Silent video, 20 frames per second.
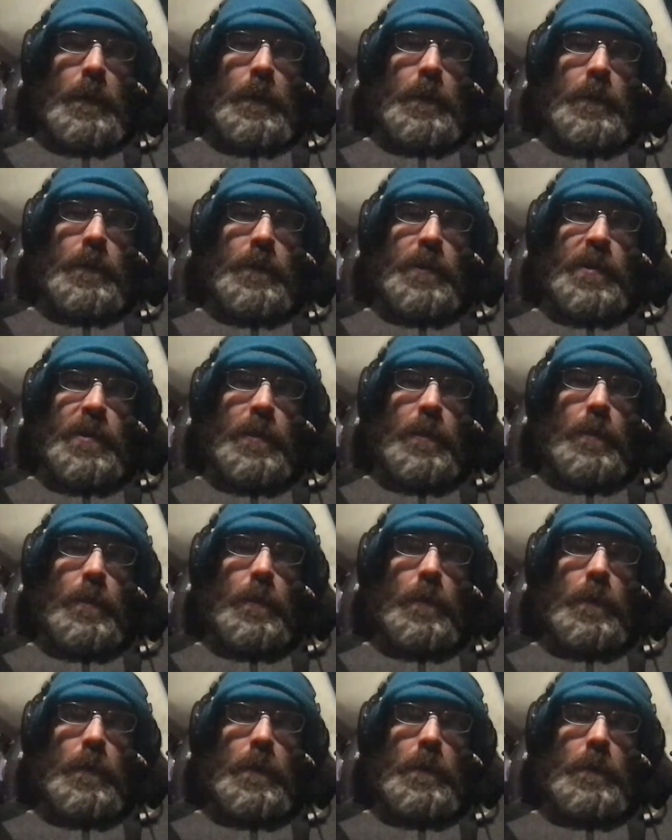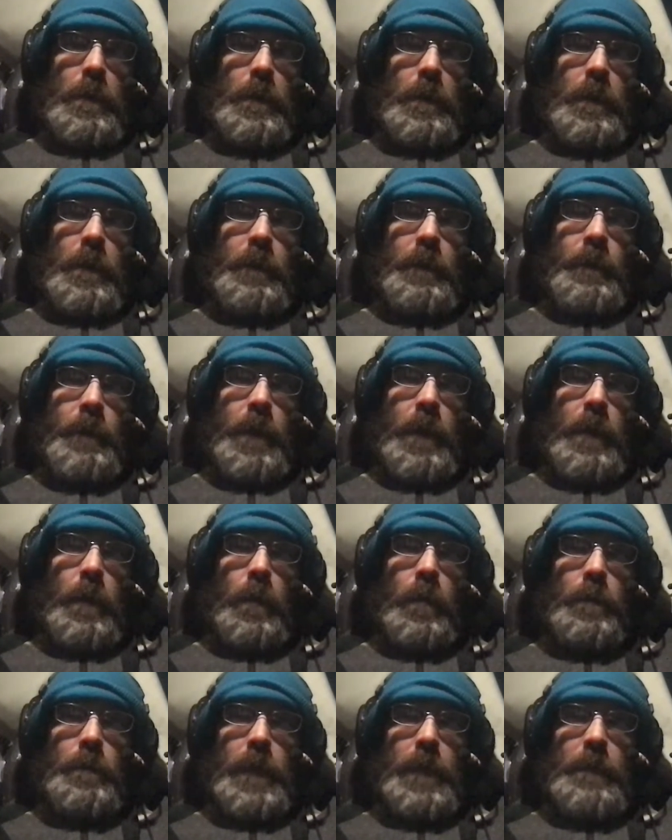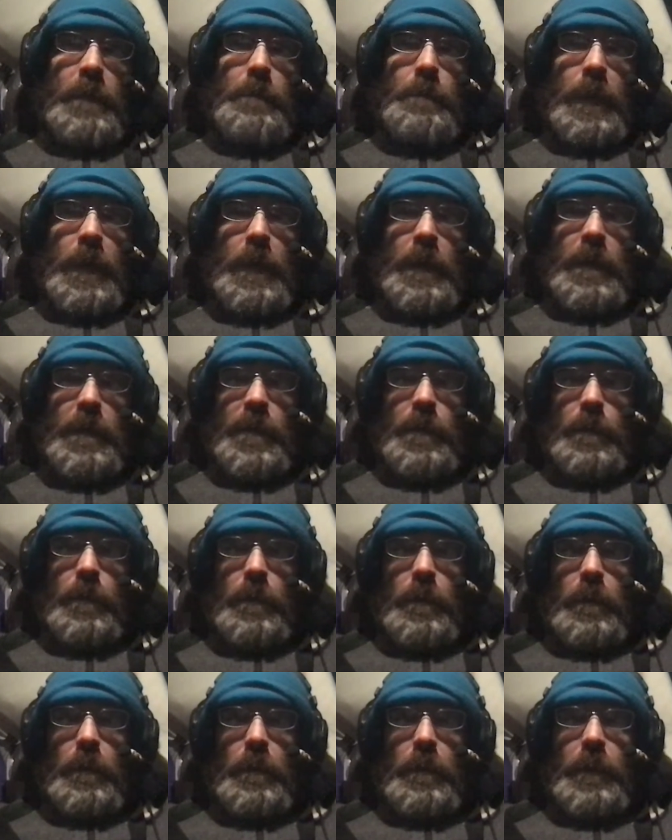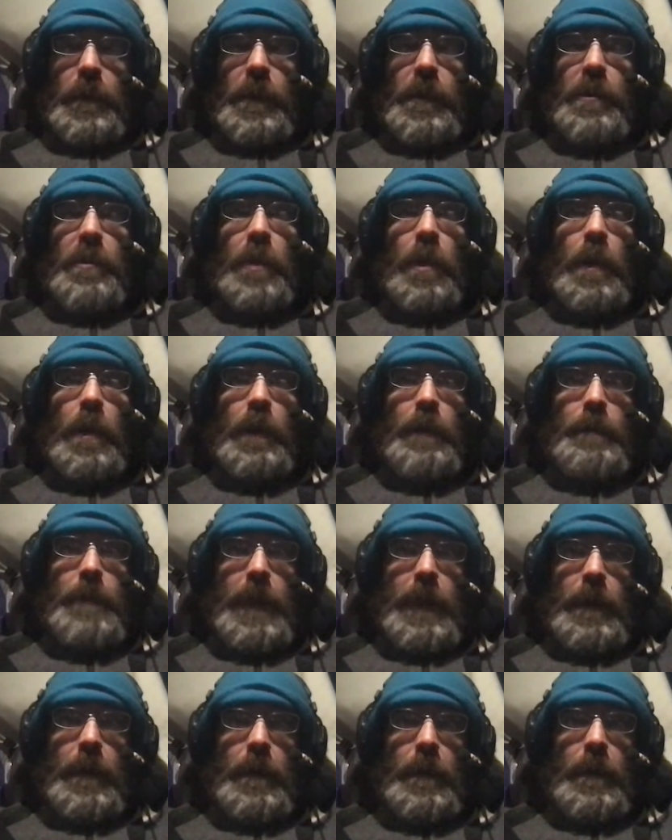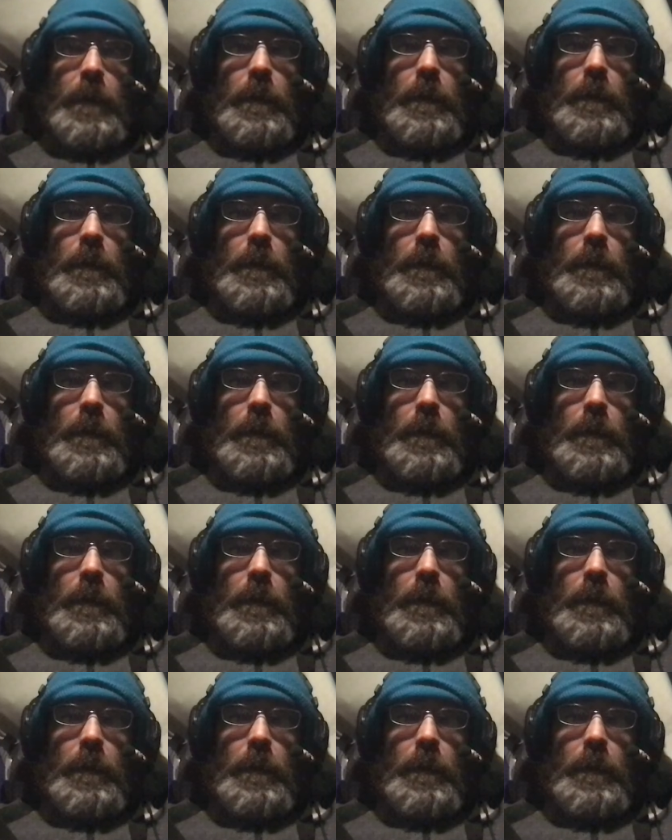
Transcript: So it very well may be possible that dark matter,